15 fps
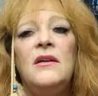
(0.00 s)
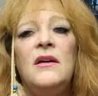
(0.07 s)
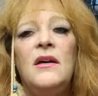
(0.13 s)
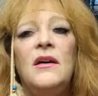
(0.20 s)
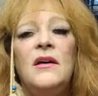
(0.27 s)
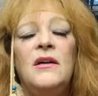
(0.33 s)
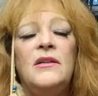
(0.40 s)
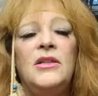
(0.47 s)

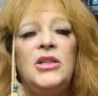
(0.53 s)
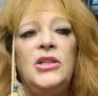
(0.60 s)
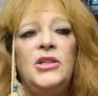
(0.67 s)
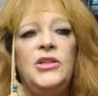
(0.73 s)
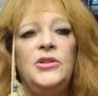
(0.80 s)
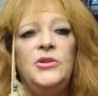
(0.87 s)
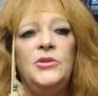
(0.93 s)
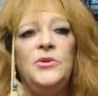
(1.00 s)
Uh,
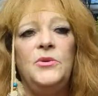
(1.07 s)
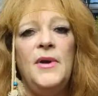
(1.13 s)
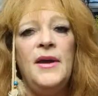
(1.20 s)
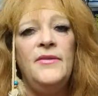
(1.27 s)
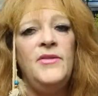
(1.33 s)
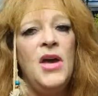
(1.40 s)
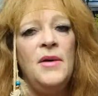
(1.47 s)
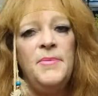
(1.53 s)
you
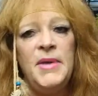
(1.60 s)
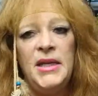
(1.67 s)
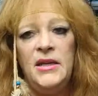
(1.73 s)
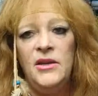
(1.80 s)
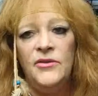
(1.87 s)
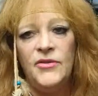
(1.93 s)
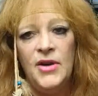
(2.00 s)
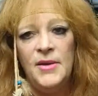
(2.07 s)
have not been
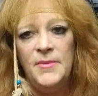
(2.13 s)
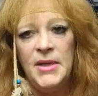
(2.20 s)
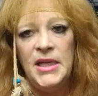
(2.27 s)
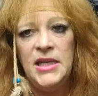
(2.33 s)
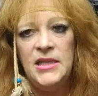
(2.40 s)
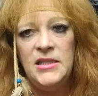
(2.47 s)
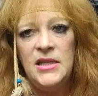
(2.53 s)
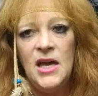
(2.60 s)
here very
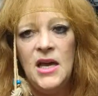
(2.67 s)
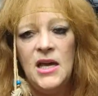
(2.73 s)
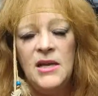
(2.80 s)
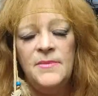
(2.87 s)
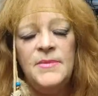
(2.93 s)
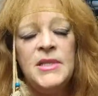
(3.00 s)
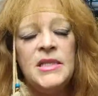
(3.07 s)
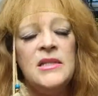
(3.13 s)
many
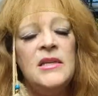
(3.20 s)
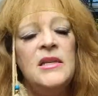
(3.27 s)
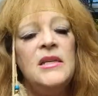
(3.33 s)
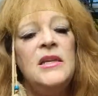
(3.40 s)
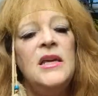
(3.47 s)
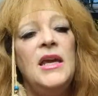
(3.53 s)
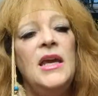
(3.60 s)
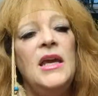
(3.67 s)
times,
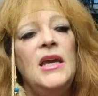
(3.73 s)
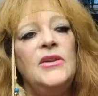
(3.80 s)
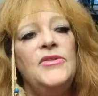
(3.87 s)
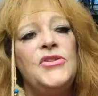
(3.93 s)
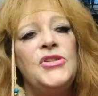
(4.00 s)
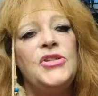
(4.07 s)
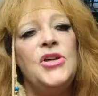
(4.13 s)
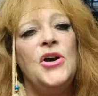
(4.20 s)
and
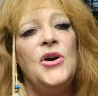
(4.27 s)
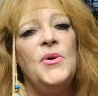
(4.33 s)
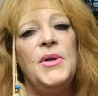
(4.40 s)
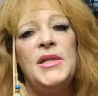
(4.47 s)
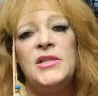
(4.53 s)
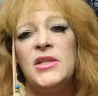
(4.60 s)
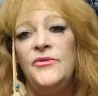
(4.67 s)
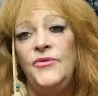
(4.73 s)
so
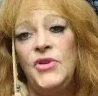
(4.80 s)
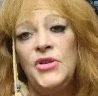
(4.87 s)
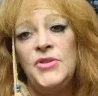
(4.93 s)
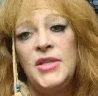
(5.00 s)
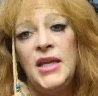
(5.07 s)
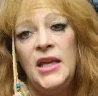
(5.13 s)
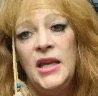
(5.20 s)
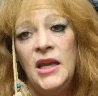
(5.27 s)
it's
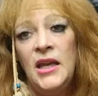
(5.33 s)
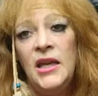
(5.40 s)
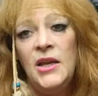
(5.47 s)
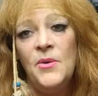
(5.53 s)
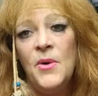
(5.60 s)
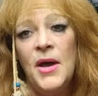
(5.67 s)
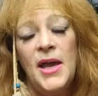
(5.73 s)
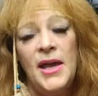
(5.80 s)
confusing
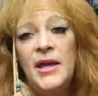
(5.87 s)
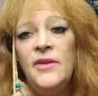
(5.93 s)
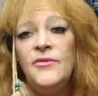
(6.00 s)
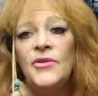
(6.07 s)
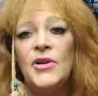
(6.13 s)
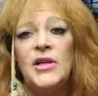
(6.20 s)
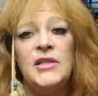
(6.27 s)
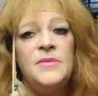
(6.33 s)
anyway
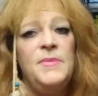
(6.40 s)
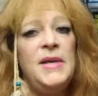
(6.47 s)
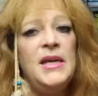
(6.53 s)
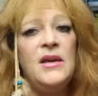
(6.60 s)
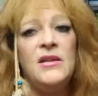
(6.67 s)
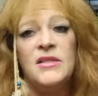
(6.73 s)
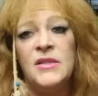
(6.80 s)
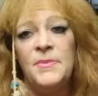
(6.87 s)
for it to
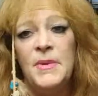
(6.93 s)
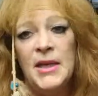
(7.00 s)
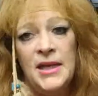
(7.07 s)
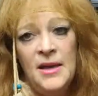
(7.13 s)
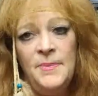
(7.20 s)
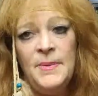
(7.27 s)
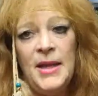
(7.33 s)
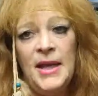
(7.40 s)
be all
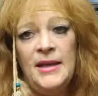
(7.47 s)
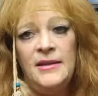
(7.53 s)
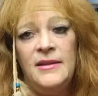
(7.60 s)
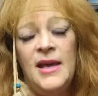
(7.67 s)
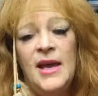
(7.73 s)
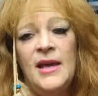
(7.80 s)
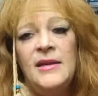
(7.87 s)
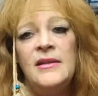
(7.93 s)
split up like
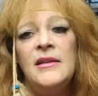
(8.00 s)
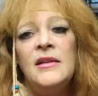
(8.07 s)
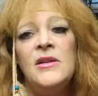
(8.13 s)
that.